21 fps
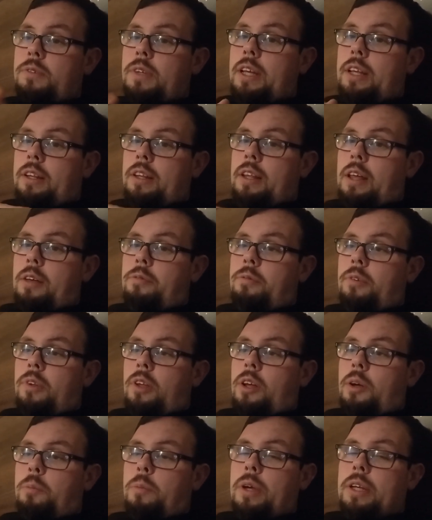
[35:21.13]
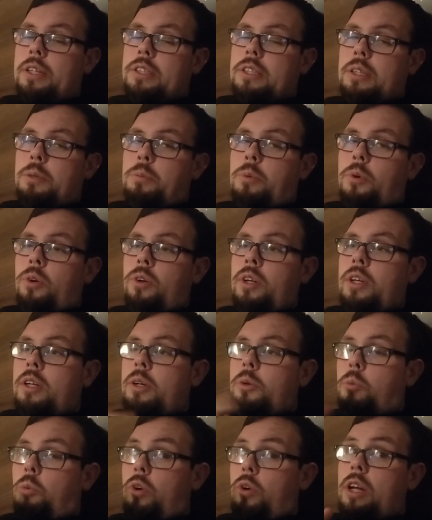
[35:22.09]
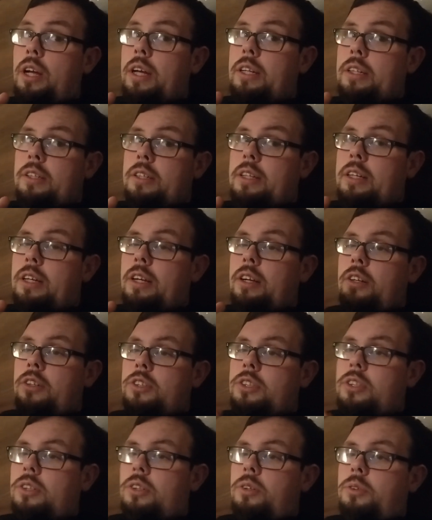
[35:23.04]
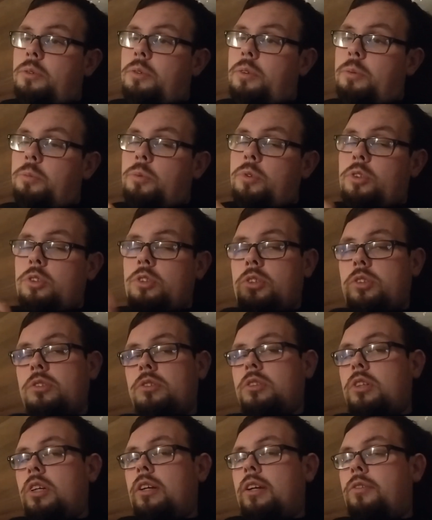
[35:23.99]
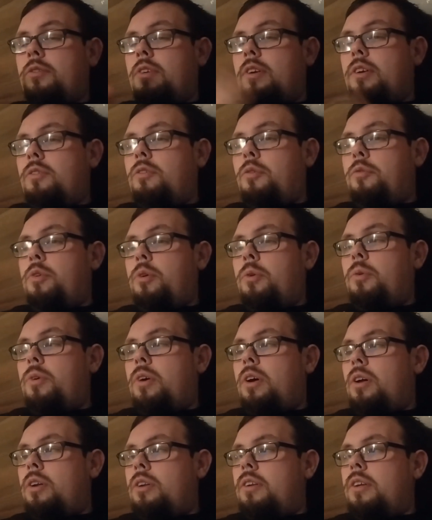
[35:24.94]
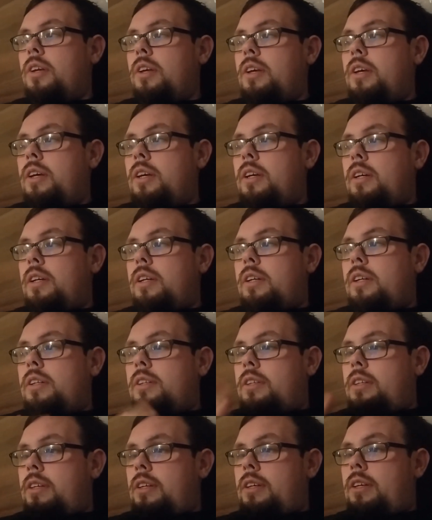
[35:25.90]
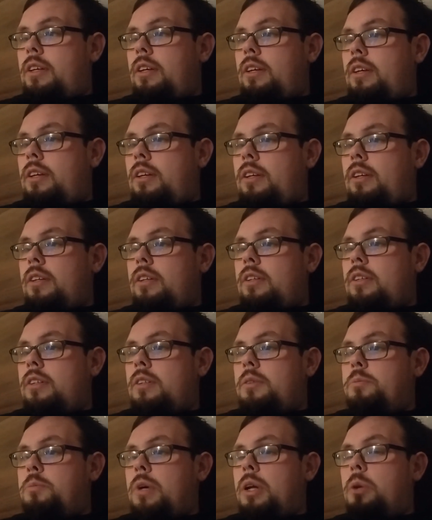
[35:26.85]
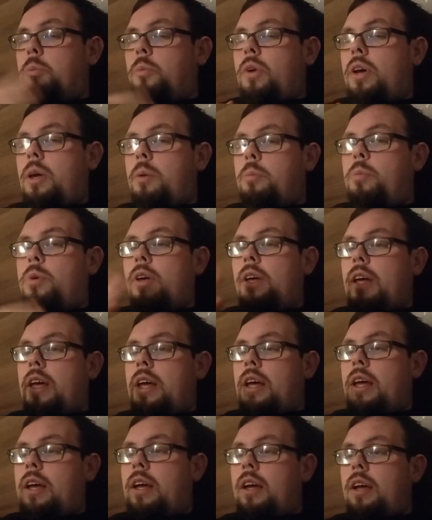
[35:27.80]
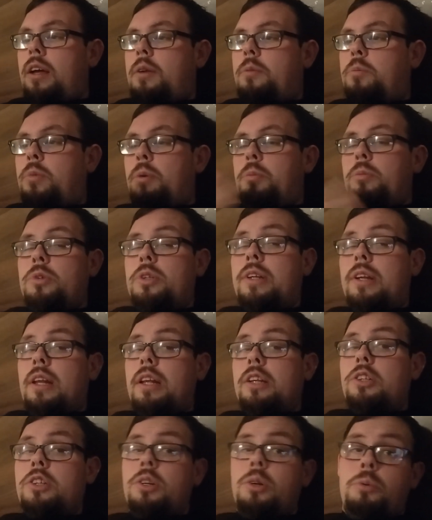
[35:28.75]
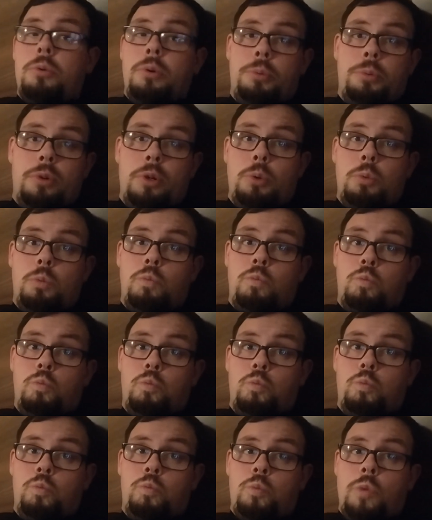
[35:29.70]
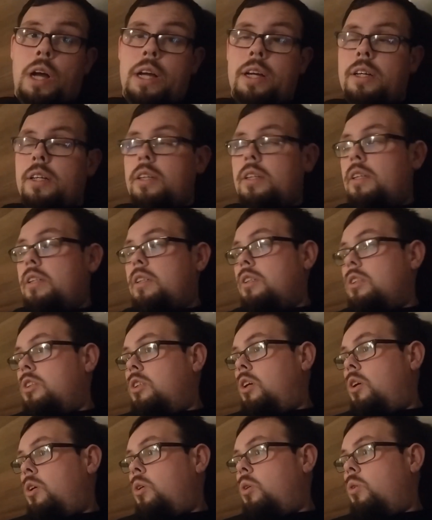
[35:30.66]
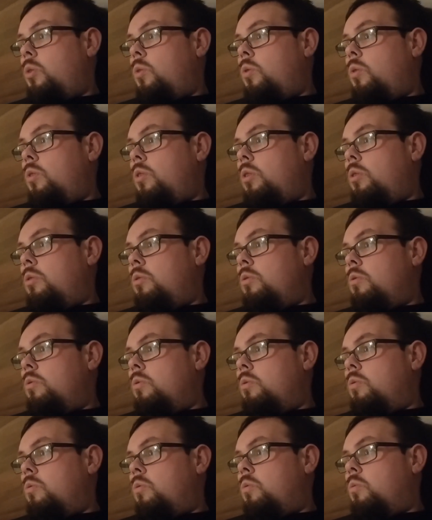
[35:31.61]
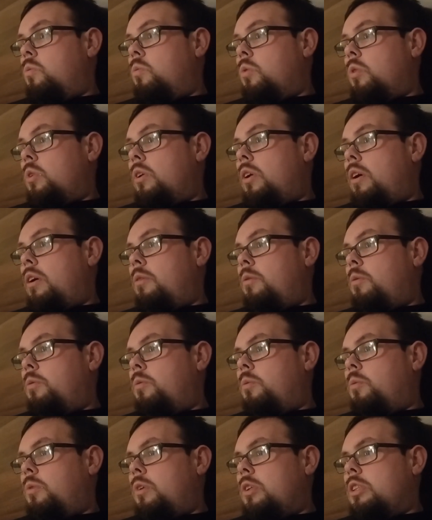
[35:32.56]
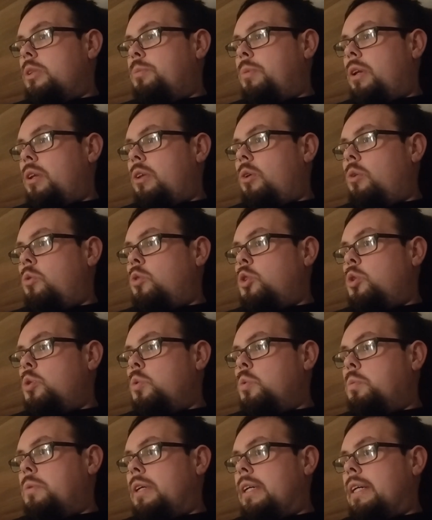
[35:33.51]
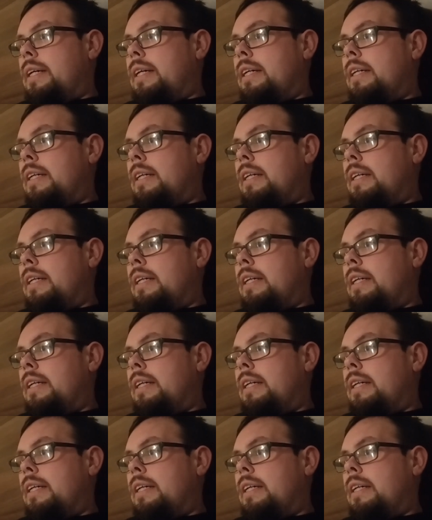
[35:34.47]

in that vlog basically, but we're not ending it here, so we'll just give you a review on the Madam Web and pretty much let you know what we're doing. So we're gonna off watch a bit of YouTube,